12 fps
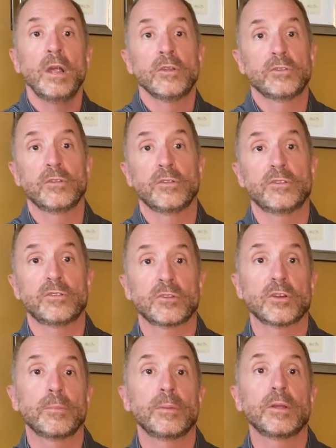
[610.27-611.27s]
So this is
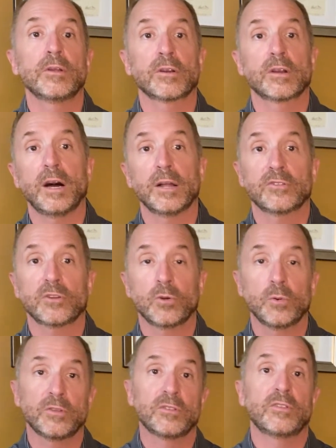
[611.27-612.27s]
going to be your
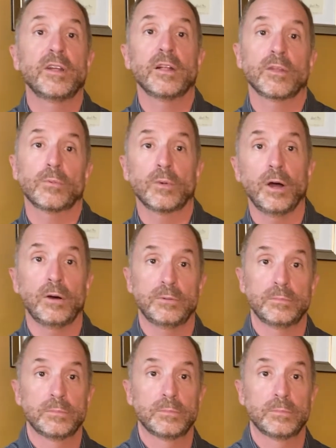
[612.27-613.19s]
consequences down the road.